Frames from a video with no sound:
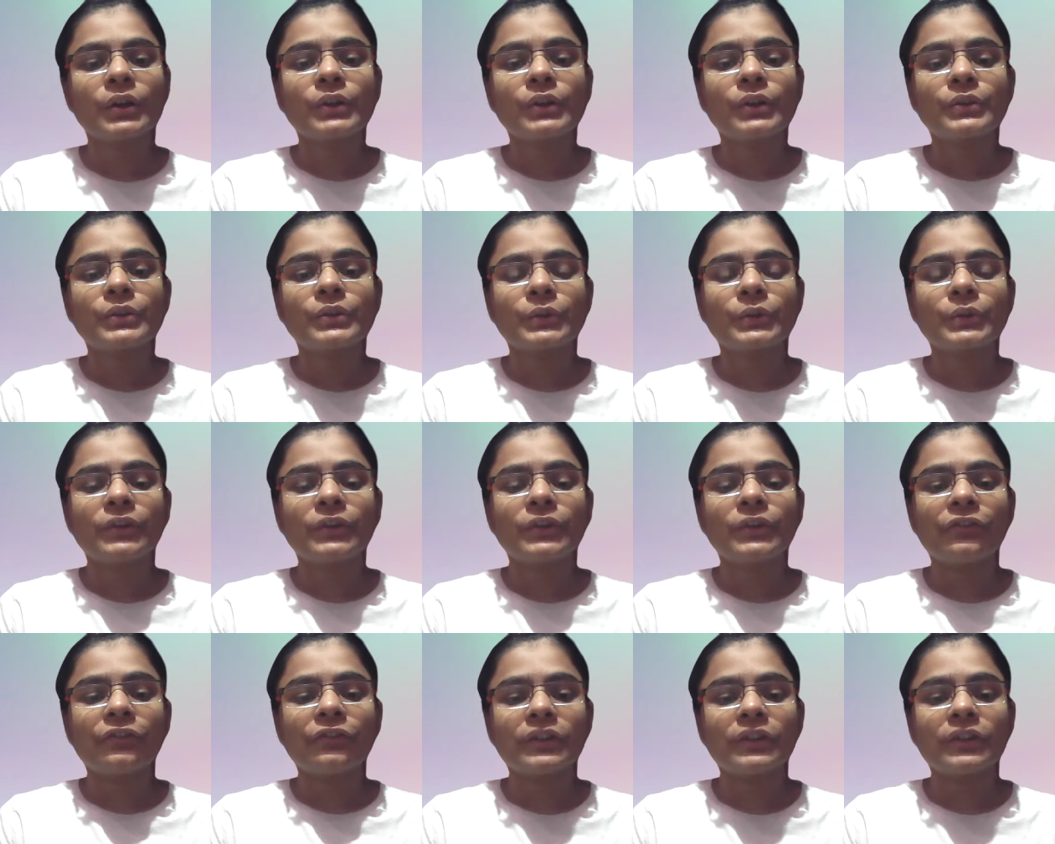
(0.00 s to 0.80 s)
So the
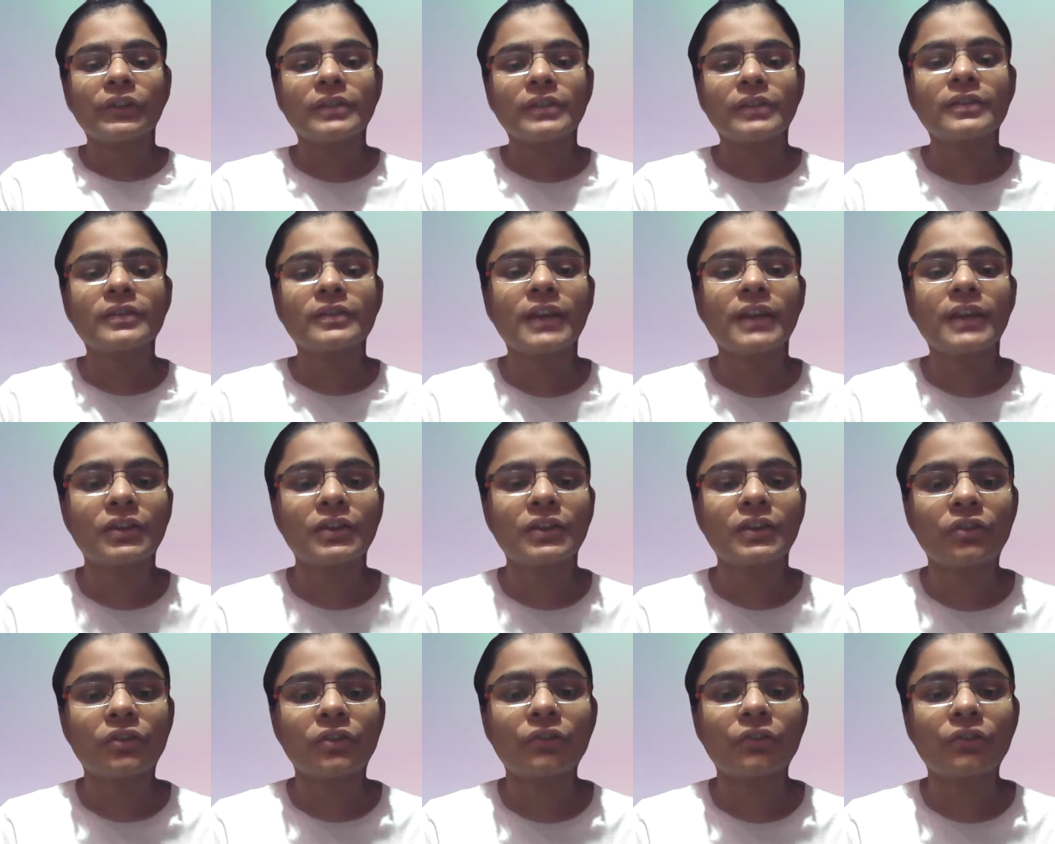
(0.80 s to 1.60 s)
first stage
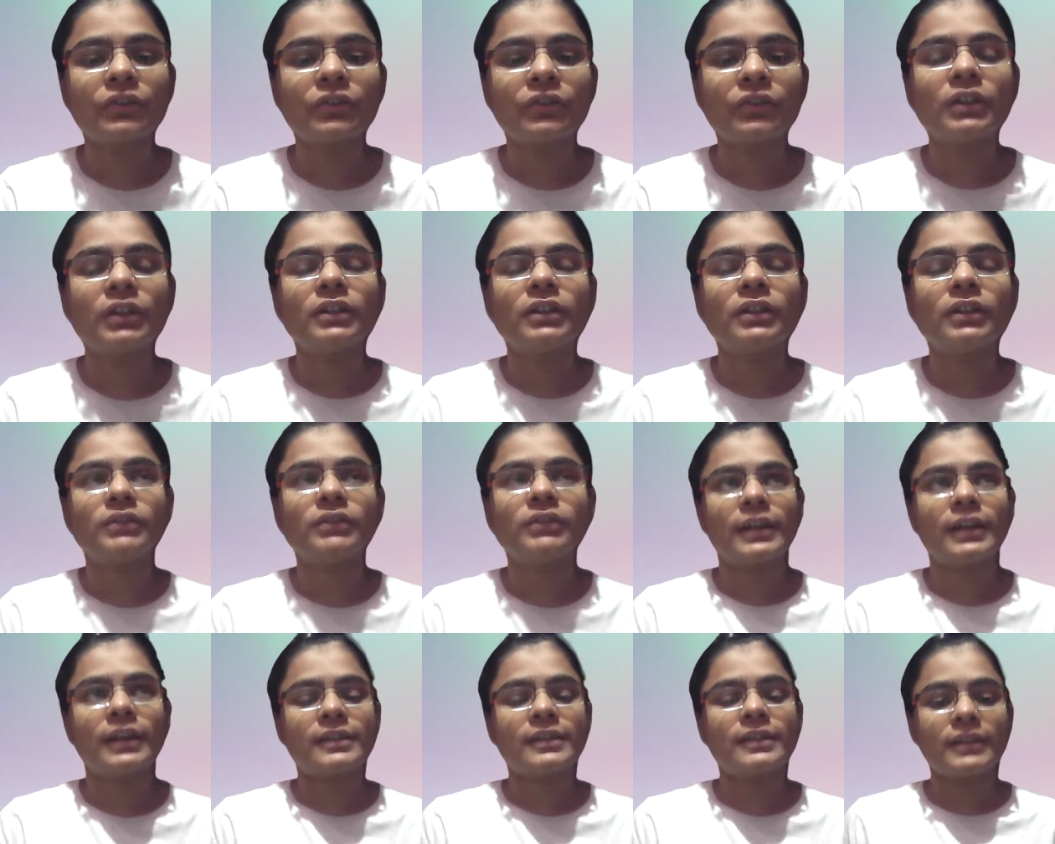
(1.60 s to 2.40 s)
of the
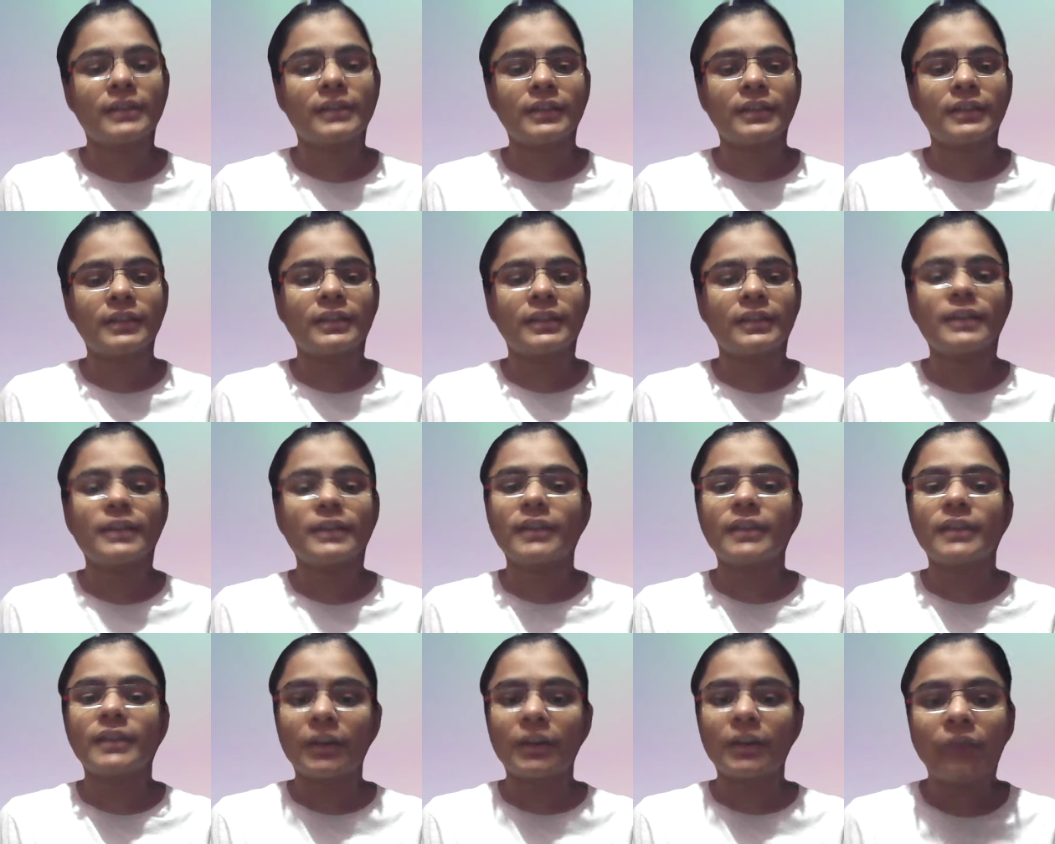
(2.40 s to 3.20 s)
STLC is
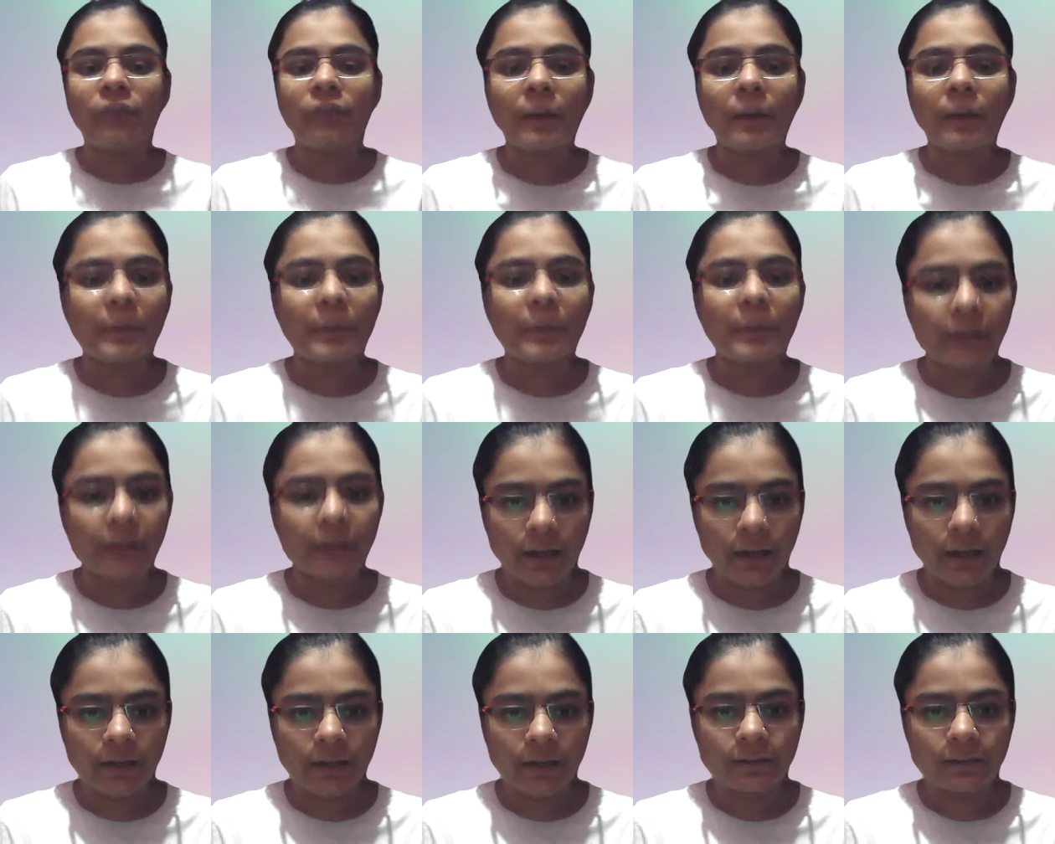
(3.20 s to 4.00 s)
requirement
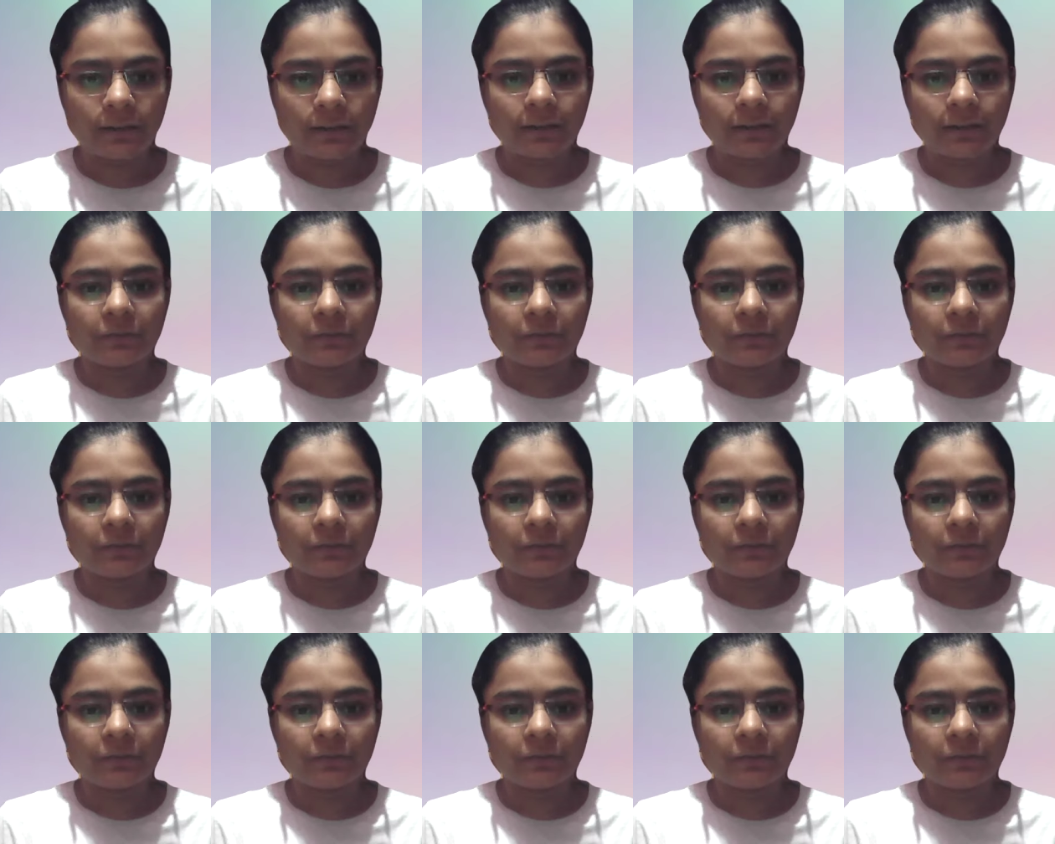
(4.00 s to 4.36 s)
analysis.